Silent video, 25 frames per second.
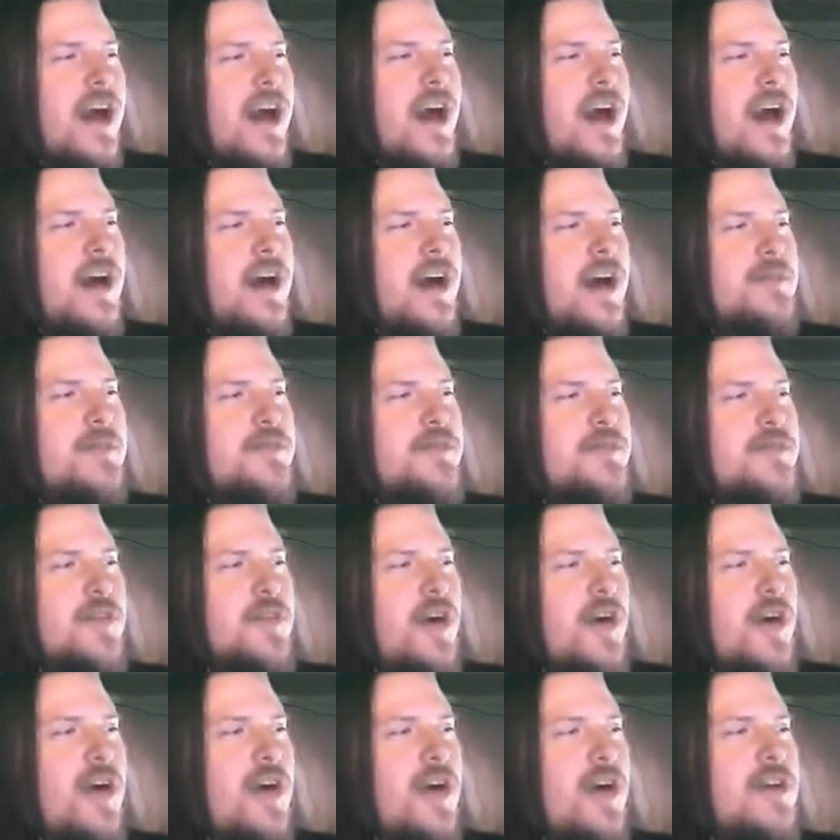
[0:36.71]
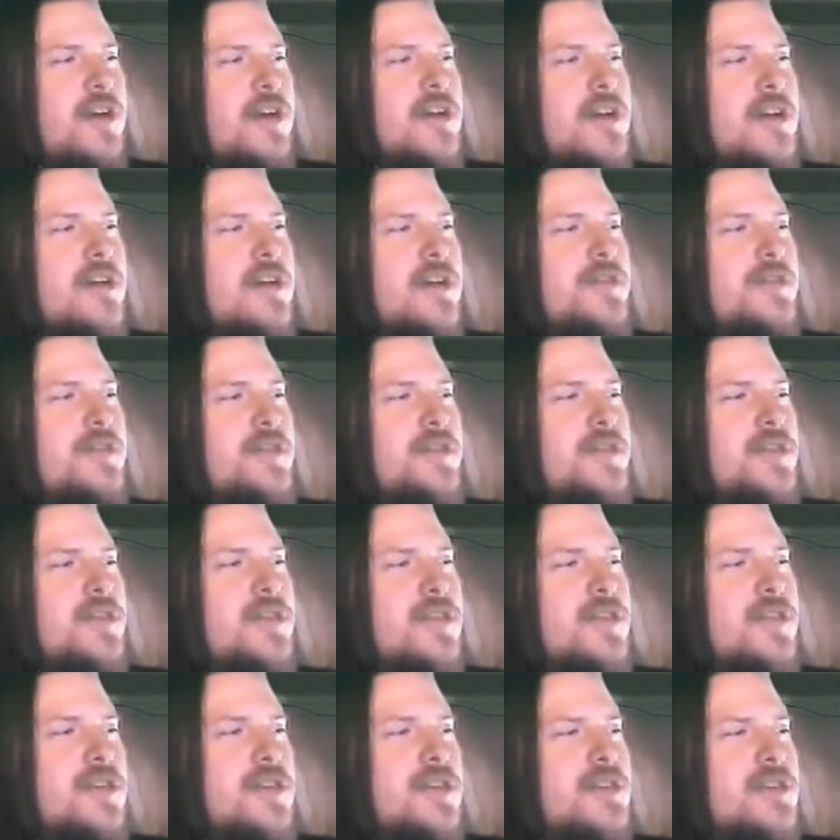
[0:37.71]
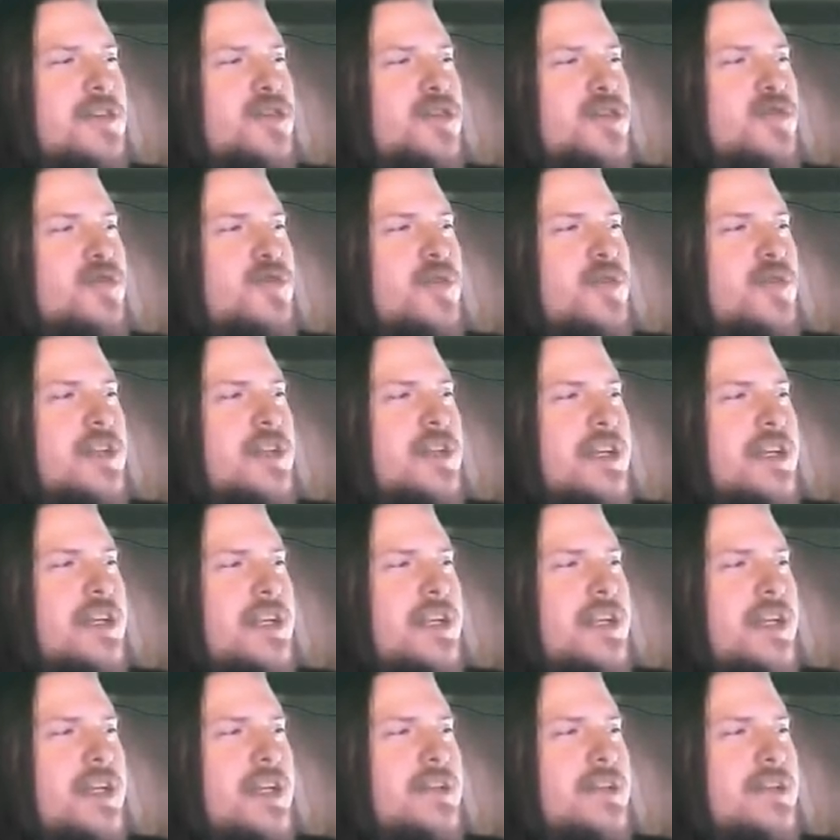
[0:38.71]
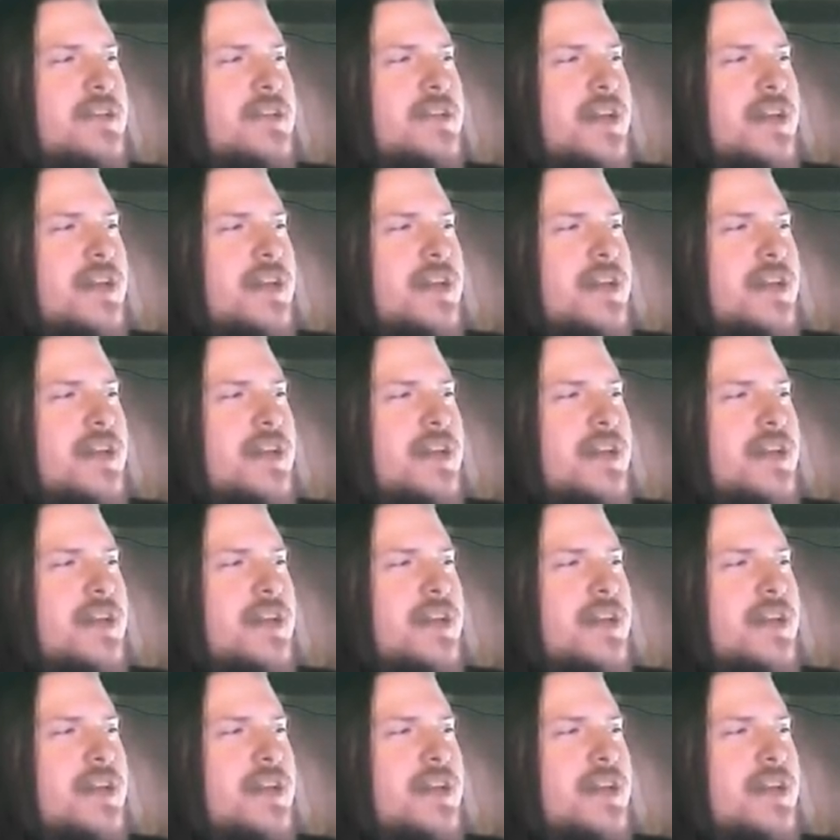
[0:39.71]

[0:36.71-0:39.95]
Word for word: um, for all of your drilling needs.